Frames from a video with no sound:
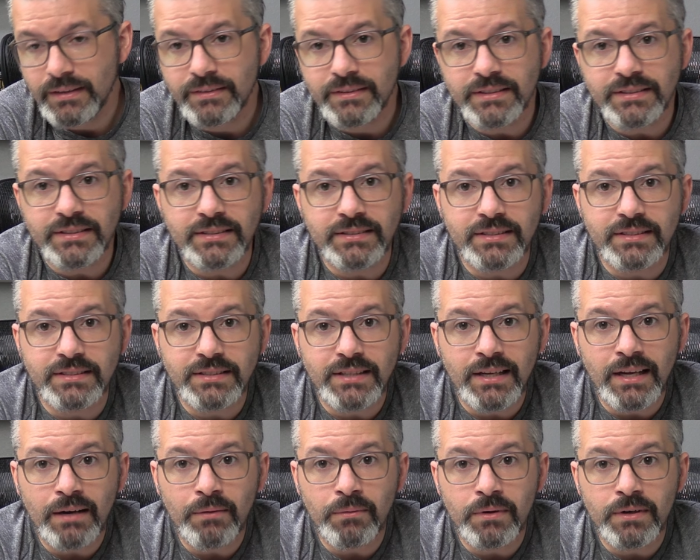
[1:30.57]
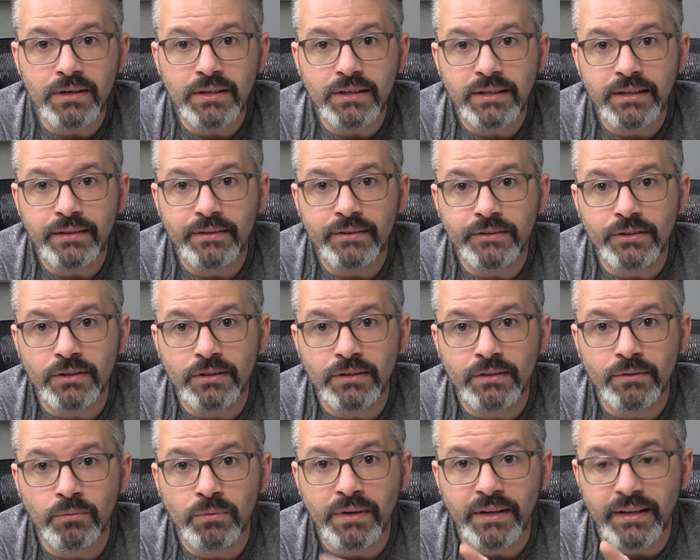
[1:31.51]
This is a set I wanted to get
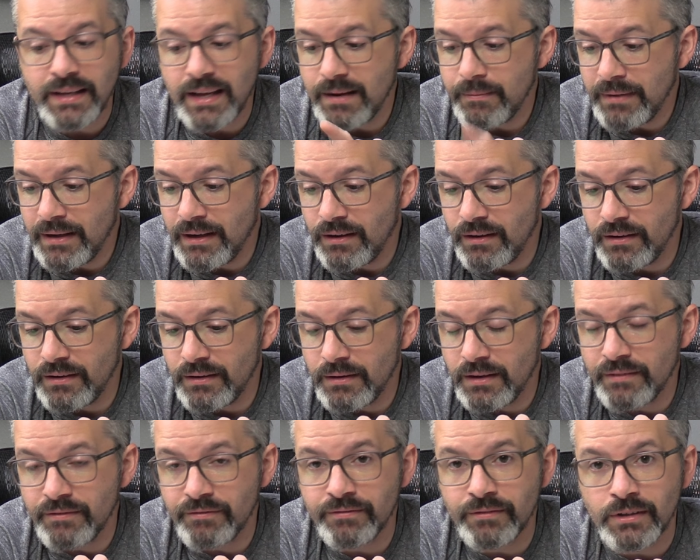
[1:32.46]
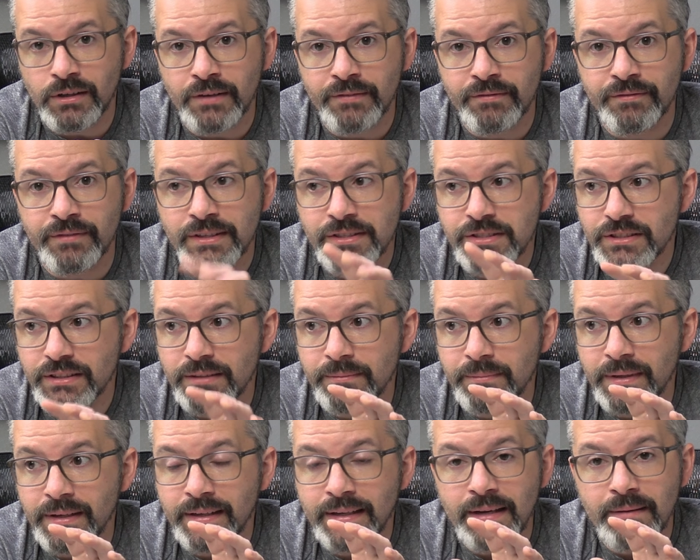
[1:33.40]
during when it came out eventually,
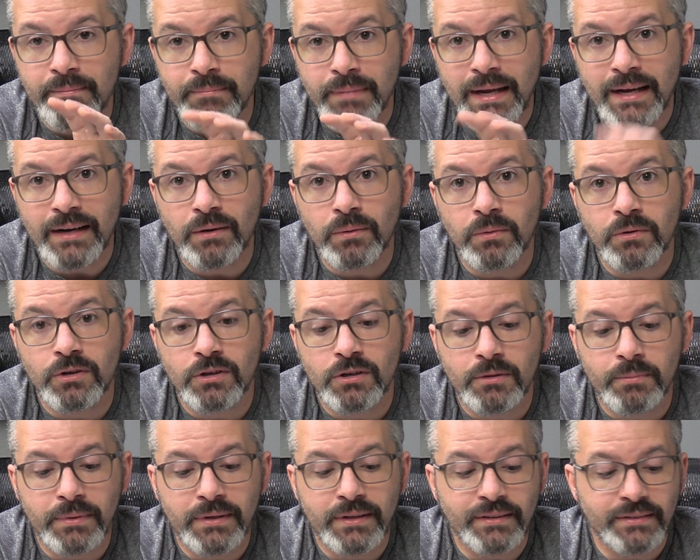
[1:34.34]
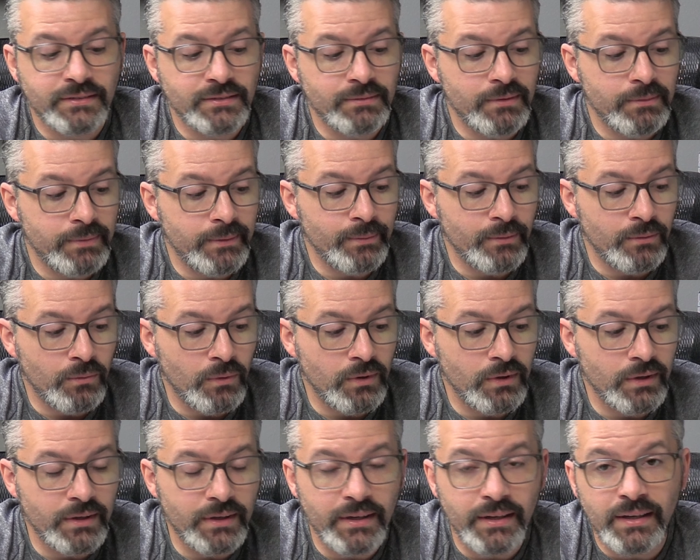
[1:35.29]
but it got back ordered because so many people
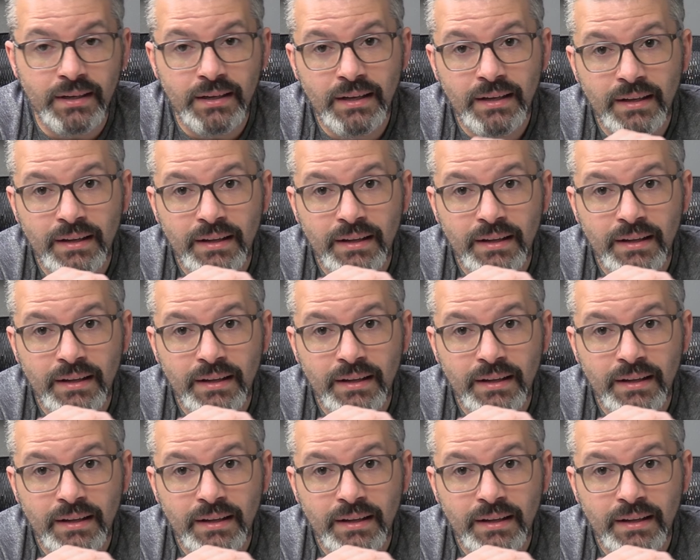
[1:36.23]
wanted it.